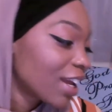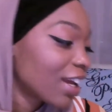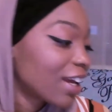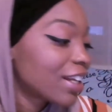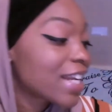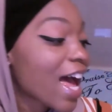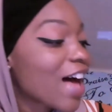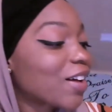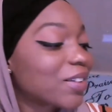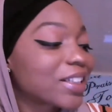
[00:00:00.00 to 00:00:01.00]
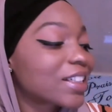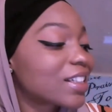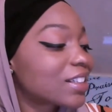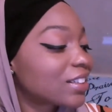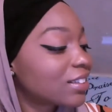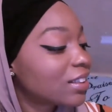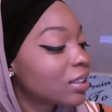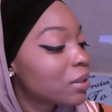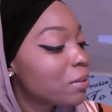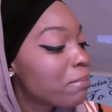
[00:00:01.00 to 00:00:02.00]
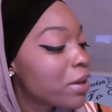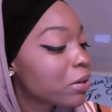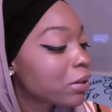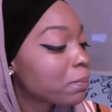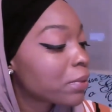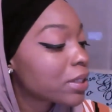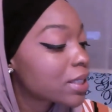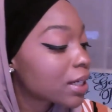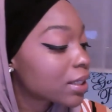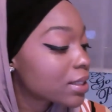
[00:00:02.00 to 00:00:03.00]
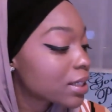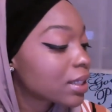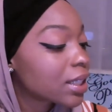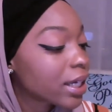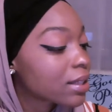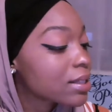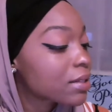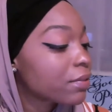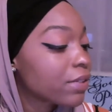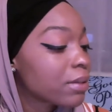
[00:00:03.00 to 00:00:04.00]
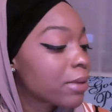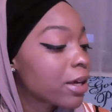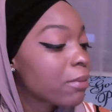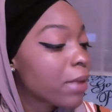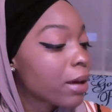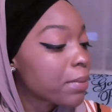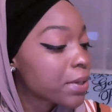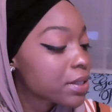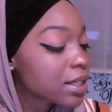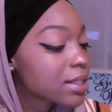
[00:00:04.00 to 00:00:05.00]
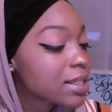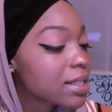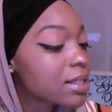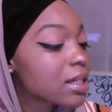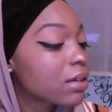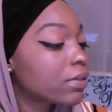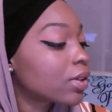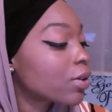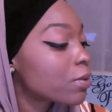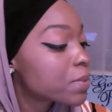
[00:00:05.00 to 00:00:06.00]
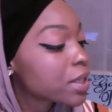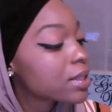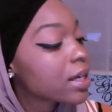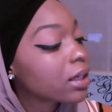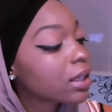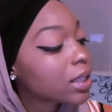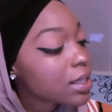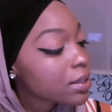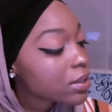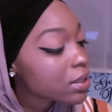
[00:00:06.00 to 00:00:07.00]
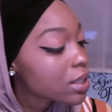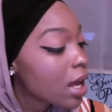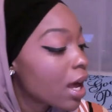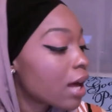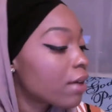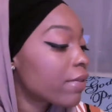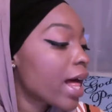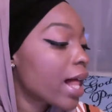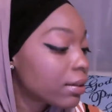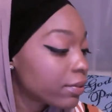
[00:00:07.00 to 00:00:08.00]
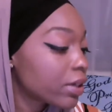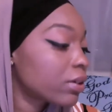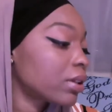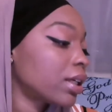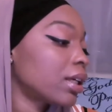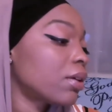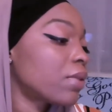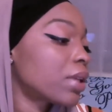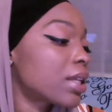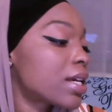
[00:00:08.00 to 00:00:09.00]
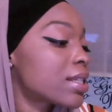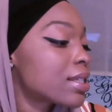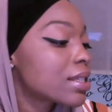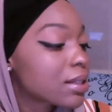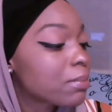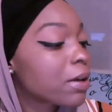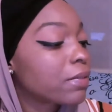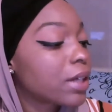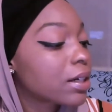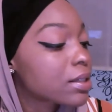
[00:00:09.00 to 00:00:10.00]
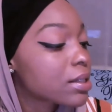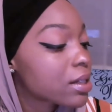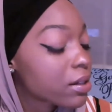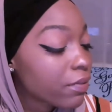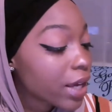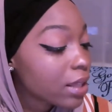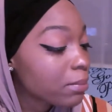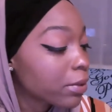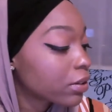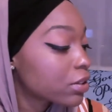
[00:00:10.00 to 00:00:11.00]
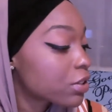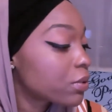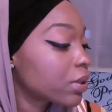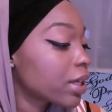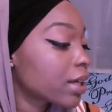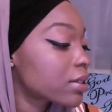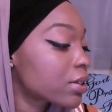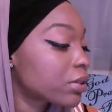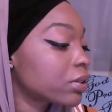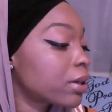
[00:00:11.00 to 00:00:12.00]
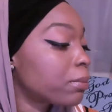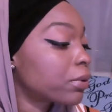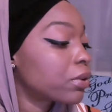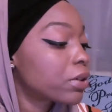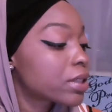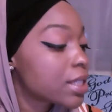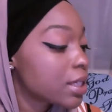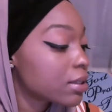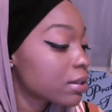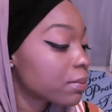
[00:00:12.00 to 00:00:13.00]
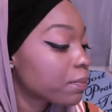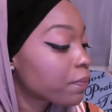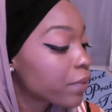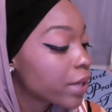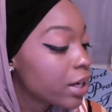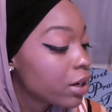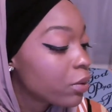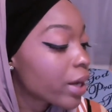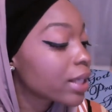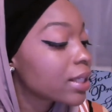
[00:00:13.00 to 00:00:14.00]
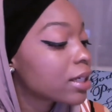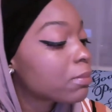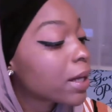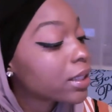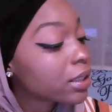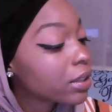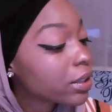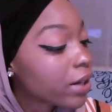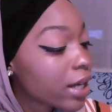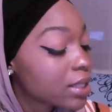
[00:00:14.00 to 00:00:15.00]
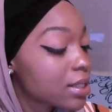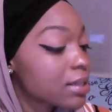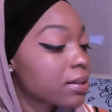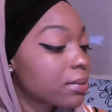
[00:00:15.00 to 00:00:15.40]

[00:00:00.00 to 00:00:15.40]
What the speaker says: noun, milk-producing glands in female mammals, consisting of lobes containing clusters of alveoli with a system of ducts to convey the milk to an external nipple or teat, regulated by the endocrine system.